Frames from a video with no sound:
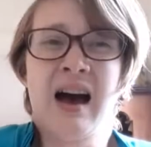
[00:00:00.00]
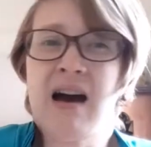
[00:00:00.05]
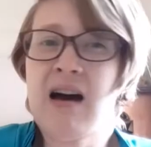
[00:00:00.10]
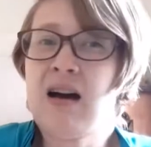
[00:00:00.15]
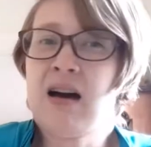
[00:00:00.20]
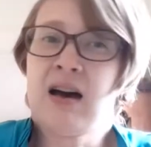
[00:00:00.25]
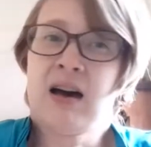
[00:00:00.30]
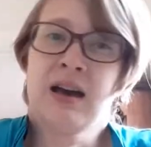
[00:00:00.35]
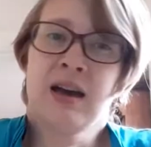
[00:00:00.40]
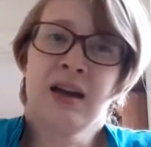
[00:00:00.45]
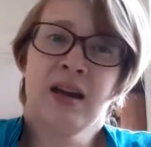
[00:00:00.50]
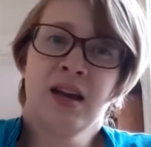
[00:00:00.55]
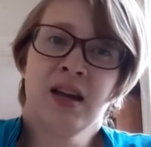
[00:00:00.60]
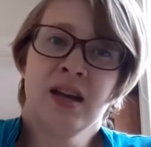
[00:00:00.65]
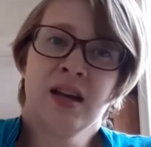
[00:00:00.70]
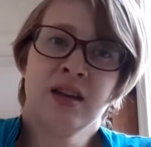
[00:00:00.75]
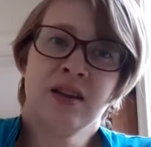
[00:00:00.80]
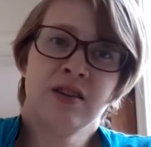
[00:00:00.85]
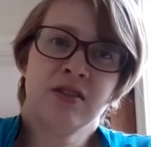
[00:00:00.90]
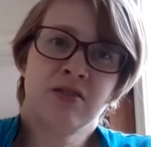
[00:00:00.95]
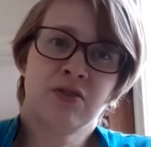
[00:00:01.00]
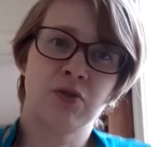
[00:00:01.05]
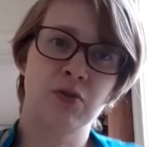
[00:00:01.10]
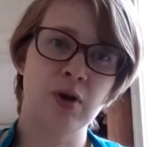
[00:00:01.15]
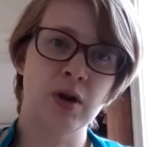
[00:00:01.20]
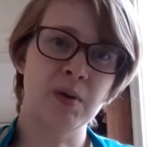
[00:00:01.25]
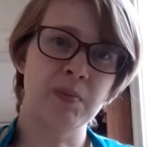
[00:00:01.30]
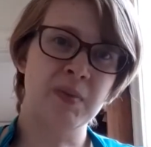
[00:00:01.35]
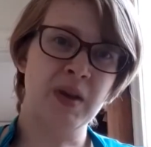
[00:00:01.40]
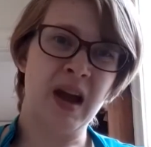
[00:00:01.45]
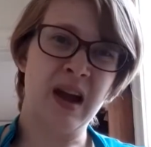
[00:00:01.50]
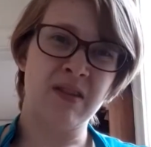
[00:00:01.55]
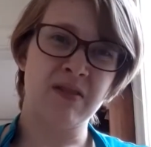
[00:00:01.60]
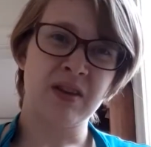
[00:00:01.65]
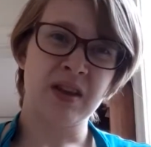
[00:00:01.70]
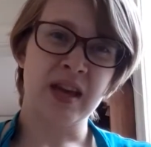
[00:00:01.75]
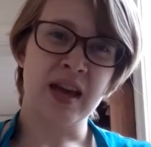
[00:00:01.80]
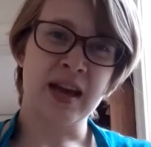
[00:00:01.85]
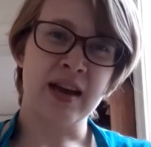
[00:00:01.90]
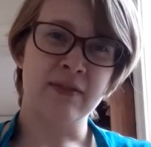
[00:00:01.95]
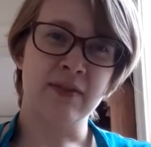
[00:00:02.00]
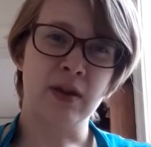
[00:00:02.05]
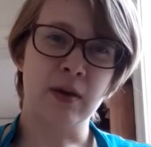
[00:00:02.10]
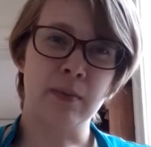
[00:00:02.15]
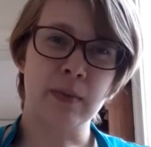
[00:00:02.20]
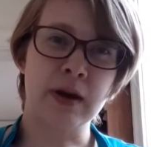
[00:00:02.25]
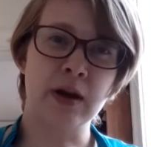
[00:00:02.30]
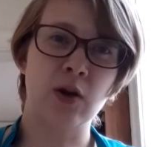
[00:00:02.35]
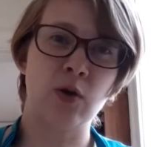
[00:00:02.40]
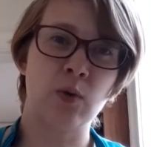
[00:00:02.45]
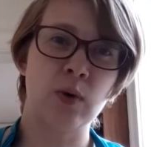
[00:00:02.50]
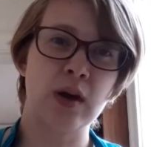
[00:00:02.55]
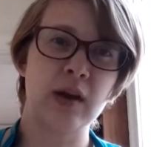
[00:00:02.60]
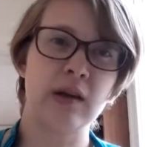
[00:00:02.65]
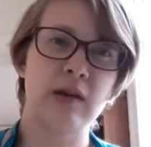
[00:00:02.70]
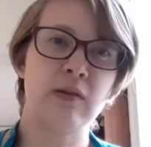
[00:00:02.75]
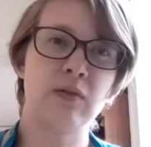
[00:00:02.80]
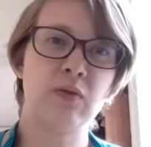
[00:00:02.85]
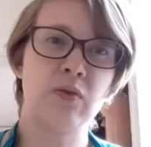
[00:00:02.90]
I grew up not really having a microwave